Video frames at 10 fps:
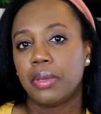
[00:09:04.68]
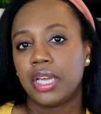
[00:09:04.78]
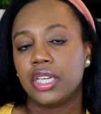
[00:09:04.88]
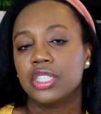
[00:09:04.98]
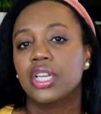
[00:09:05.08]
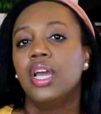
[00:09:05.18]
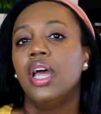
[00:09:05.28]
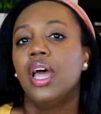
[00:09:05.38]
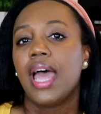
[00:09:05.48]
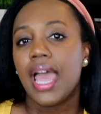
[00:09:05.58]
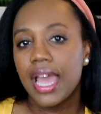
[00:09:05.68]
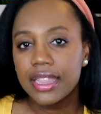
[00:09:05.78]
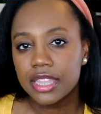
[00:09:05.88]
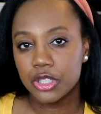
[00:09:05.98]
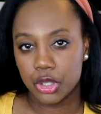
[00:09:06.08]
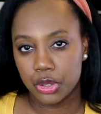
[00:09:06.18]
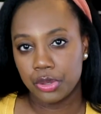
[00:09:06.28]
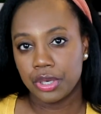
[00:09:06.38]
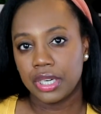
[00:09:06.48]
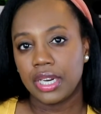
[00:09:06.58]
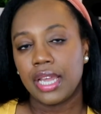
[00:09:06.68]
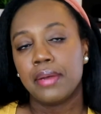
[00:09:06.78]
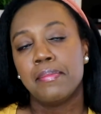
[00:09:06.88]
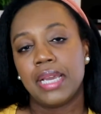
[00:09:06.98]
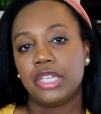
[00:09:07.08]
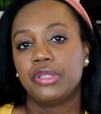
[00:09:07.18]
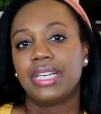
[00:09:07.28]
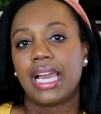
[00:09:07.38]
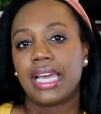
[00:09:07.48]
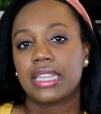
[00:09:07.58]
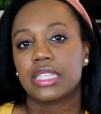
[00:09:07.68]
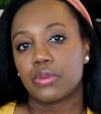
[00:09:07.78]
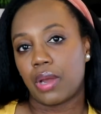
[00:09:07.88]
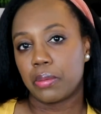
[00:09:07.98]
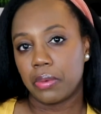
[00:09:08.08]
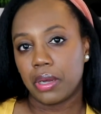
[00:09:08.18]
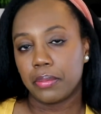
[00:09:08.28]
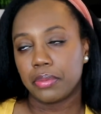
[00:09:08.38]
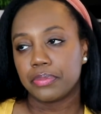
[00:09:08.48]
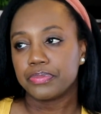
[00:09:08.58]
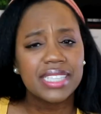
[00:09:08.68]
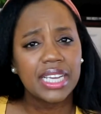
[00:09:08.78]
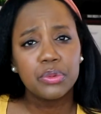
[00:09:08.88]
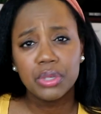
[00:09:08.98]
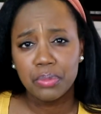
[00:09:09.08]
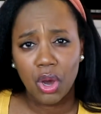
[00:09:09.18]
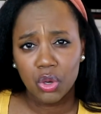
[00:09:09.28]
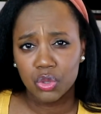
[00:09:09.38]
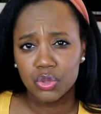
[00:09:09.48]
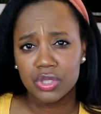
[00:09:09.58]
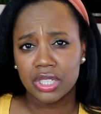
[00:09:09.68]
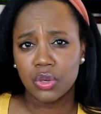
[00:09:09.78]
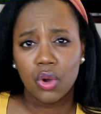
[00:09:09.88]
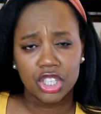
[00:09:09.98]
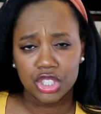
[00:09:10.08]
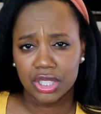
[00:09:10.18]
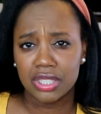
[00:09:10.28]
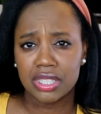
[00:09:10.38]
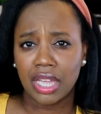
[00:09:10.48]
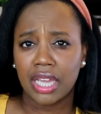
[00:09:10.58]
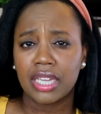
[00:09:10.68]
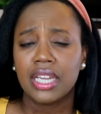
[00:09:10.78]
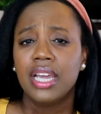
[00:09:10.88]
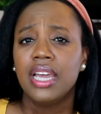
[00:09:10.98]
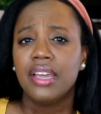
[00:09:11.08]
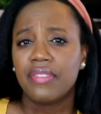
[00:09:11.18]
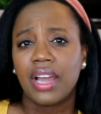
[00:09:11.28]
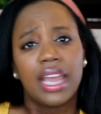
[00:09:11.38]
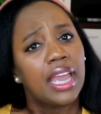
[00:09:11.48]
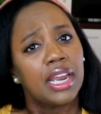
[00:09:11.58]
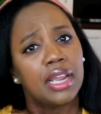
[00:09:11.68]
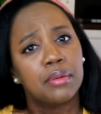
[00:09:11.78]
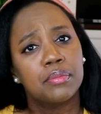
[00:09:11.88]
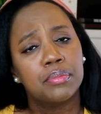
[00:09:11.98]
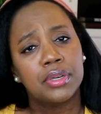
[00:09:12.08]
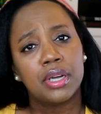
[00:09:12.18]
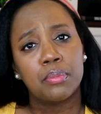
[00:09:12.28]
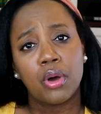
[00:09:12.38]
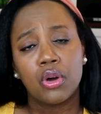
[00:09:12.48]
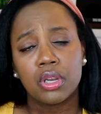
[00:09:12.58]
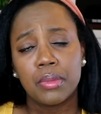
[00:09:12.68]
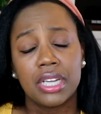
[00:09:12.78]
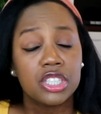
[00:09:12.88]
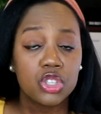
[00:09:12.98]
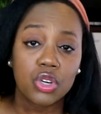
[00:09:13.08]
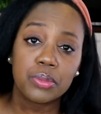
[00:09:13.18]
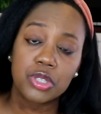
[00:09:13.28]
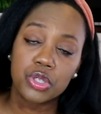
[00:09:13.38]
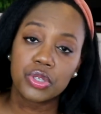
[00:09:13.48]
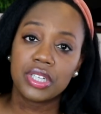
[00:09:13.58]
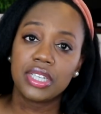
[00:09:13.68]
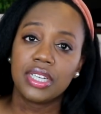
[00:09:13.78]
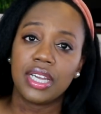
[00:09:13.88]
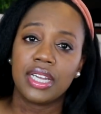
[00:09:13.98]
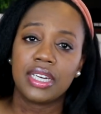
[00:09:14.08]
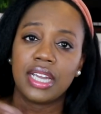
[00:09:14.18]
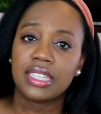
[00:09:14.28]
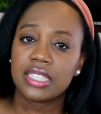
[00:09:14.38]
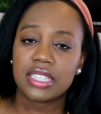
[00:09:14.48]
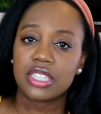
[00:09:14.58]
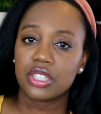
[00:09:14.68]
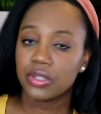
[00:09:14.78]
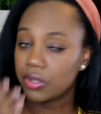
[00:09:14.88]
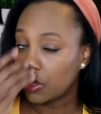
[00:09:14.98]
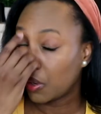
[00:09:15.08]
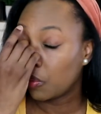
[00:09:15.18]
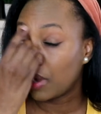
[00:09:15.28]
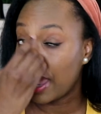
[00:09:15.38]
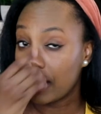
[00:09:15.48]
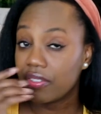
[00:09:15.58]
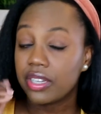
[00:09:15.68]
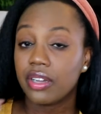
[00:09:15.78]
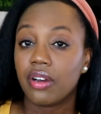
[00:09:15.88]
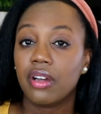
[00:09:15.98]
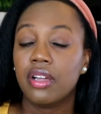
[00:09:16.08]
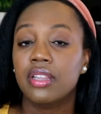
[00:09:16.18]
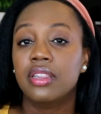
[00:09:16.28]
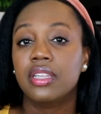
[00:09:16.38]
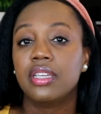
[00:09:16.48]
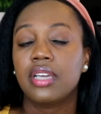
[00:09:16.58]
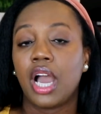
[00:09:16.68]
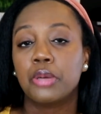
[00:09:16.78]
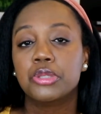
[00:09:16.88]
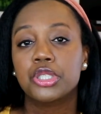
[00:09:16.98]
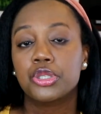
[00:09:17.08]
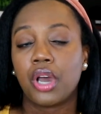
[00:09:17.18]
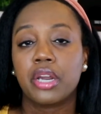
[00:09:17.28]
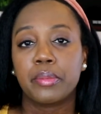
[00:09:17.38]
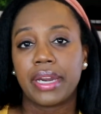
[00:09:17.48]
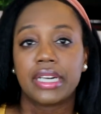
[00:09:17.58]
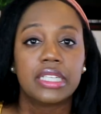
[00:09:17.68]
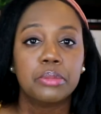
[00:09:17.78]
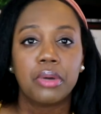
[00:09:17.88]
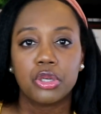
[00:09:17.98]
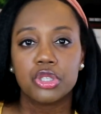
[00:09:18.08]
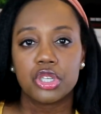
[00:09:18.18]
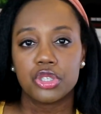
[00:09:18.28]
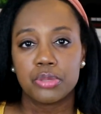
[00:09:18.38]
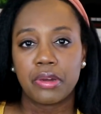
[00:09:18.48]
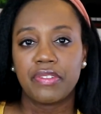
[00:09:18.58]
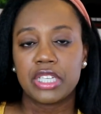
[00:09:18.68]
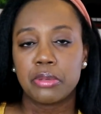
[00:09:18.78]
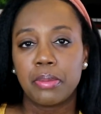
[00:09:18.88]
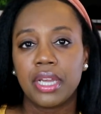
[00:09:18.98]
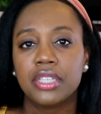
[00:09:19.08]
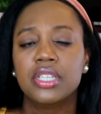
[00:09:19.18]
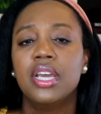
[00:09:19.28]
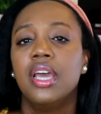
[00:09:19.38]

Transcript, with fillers: page add the story and manually add the swipe up same with polls and questions like if I had put a poll on my Instagram story and I just, you know, have it the option to automatically post to my Facebook page.